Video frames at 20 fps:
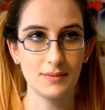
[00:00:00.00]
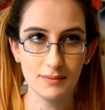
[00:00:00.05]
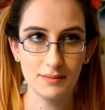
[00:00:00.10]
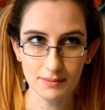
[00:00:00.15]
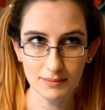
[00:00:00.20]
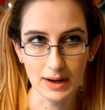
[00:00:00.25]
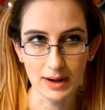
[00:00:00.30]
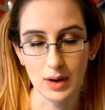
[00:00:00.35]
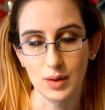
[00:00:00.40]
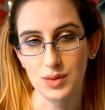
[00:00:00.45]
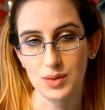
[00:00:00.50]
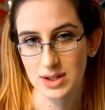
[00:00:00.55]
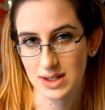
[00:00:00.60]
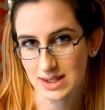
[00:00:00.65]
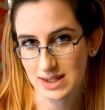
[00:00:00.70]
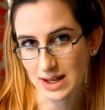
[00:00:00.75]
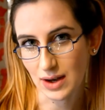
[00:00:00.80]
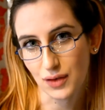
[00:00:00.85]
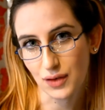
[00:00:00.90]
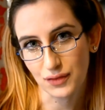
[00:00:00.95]
my older
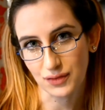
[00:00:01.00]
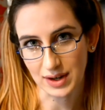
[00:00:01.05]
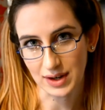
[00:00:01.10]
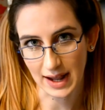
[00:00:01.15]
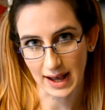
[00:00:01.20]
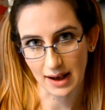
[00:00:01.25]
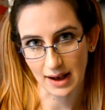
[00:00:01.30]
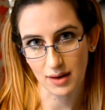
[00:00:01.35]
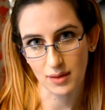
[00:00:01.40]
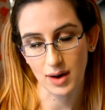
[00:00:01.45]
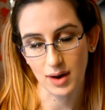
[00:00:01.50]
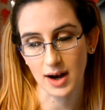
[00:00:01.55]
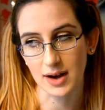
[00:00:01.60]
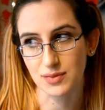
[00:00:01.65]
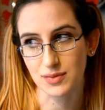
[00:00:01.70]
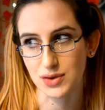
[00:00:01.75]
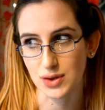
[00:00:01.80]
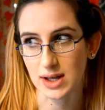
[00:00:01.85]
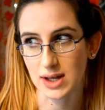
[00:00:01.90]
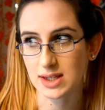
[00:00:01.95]
self now, I've
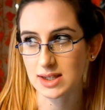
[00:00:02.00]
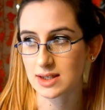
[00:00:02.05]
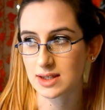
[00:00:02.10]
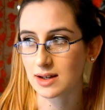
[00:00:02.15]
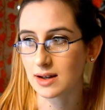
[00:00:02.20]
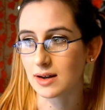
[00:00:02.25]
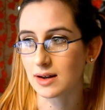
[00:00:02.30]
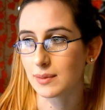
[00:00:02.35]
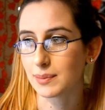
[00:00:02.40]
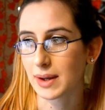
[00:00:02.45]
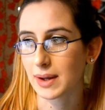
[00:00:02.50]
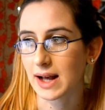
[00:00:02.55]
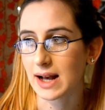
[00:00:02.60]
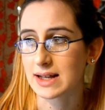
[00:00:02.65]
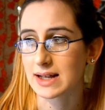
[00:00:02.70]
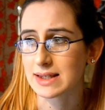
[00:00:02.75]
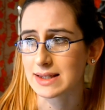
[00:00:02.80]
dressed up as